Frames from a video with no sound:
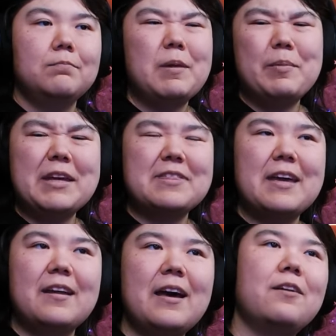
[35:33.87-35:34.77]
Maybe like
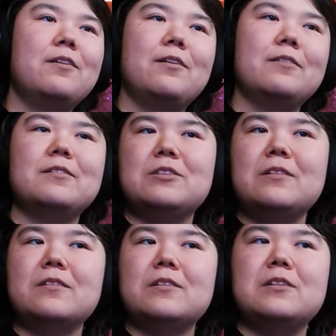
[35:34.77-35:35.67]
that? I don't know.
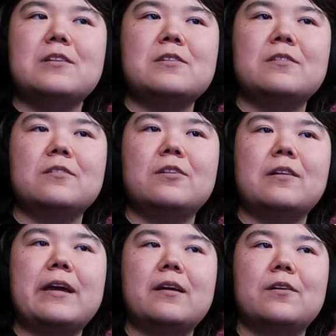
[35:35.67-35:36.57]
She doesn't look
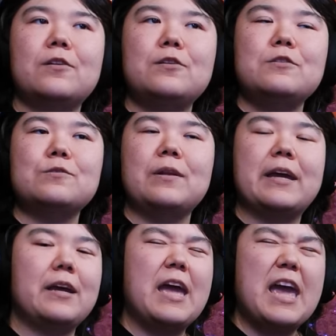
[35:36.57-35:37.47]
like her usual,
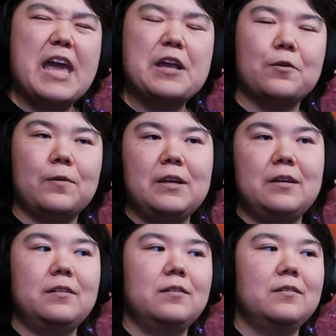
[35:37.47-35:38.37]
like,
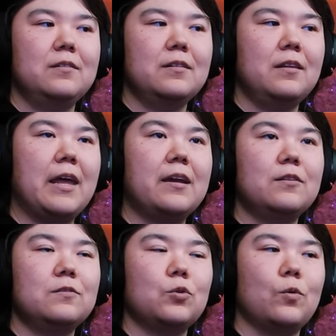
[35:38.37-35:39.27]
angry, like,
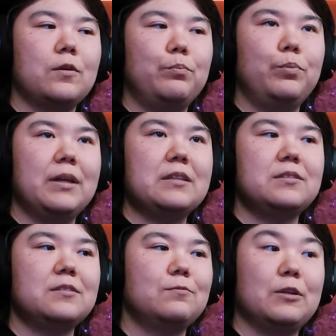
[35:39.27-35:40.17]
toward
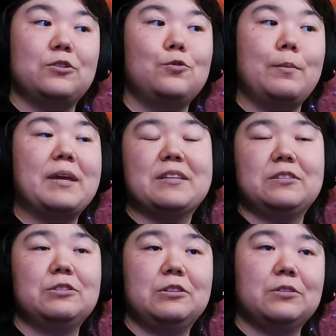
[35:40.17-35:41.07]
Blitz, which who I'm
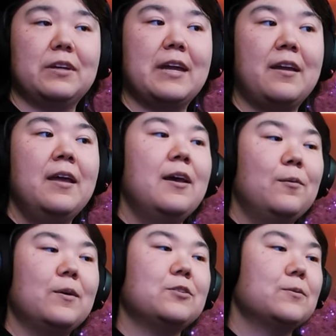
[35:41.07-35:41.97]
guessing she's looking at.
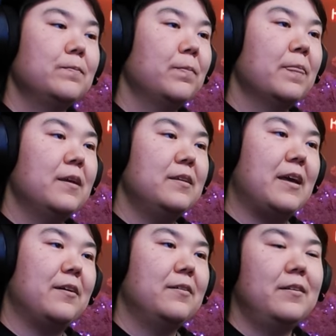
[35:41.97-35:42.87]
Which, yeah.